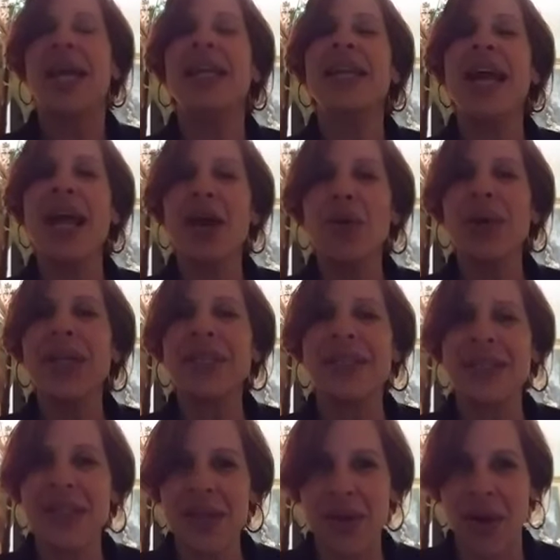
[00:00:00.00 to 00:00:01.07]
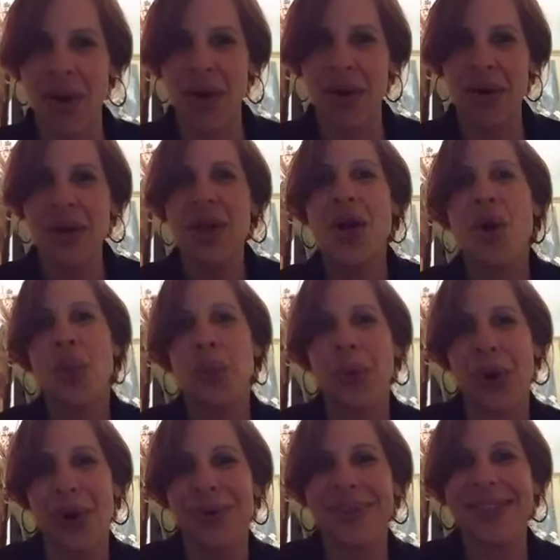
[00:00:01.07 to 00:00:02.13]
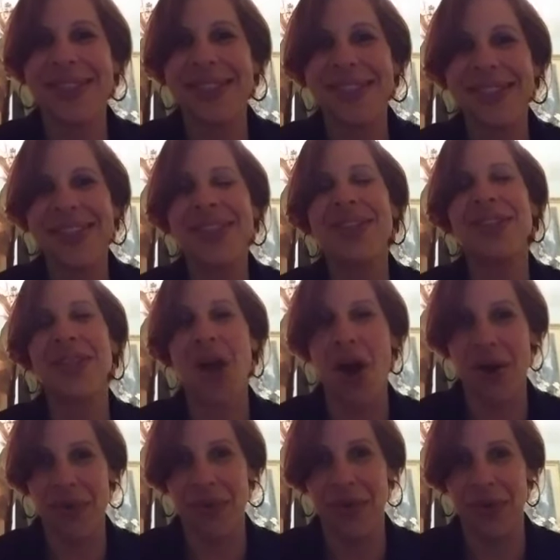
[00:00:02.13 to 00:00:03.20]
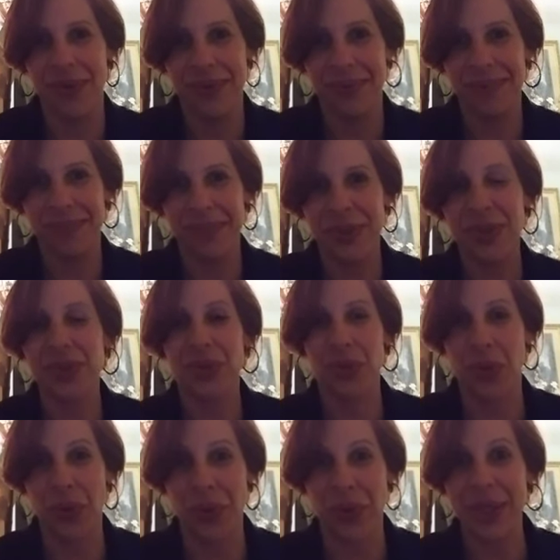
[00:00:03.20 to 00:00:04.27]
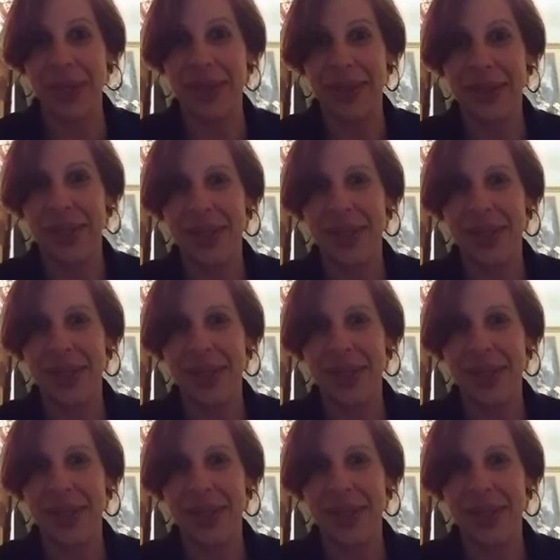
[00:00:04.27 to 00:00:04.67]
And Eric Segal wrote the novel, okay. the story.